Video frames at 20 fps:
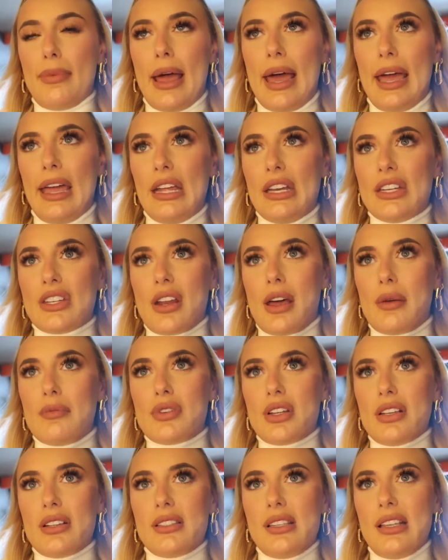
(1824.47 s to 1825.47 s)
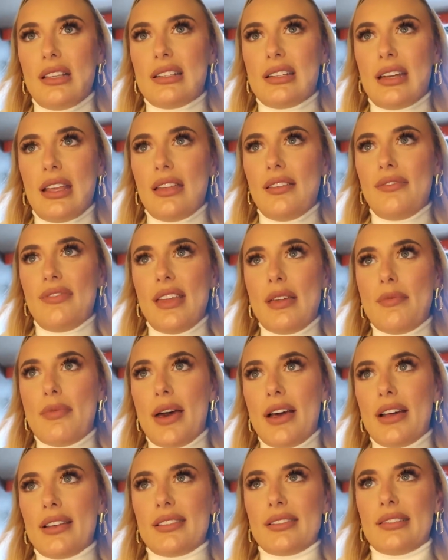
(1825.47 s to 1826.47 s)
page and I'm just this TV
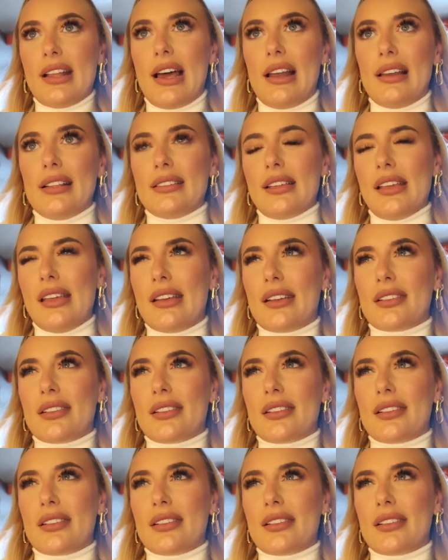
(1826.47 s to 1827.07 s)
personality